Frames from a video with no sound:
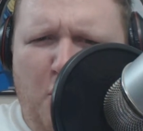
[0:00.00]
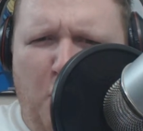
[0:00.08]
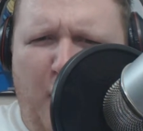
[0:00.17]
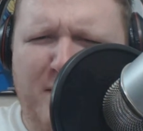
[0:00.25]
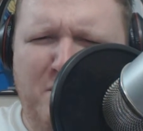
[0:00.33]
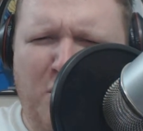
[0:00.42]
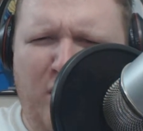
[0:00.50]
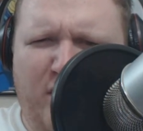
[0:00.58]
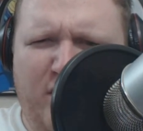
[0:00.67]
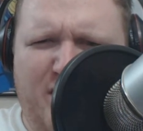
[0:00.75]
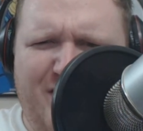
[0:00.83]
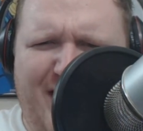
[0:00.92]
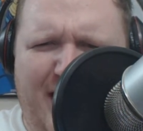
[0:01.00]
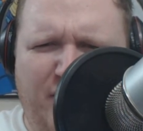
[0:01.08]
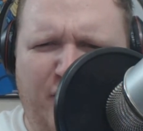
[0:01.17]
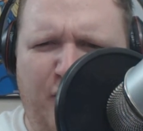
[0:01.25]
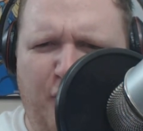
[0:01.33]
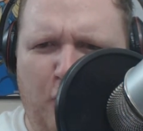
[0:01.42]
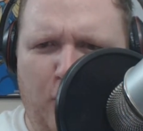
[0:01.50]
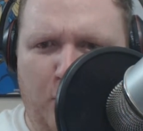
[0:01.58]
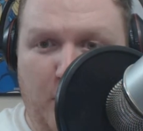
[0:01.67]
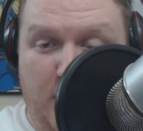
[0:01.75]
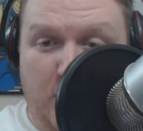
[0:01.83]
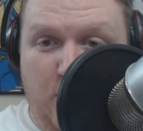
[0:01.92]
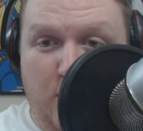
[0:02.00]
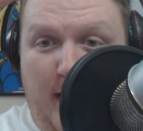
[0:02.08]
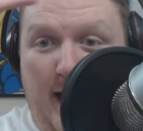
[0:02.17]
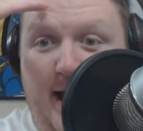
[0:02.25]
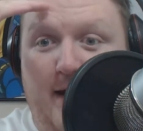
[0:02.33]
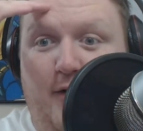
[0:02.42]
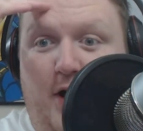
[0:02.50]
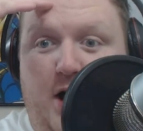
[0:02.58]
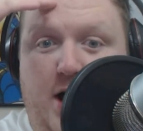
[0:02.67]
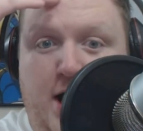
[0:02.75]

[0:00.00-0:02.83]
What more could you ask for when you have